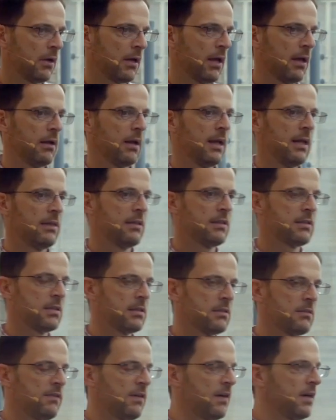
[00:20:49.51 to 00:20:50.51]
Okay, and this
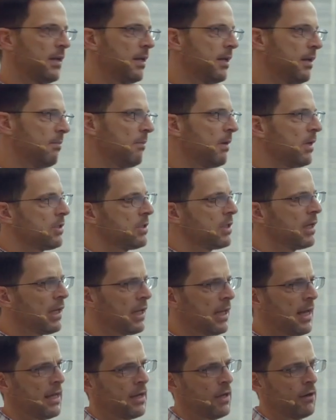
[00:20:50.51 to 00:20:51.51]
is very much in
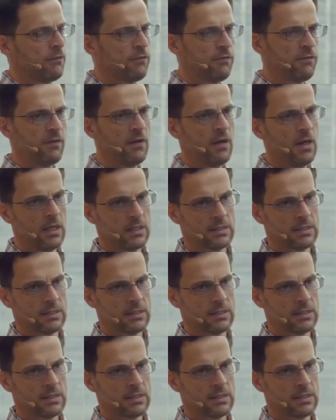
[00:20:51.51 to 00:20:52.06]
line of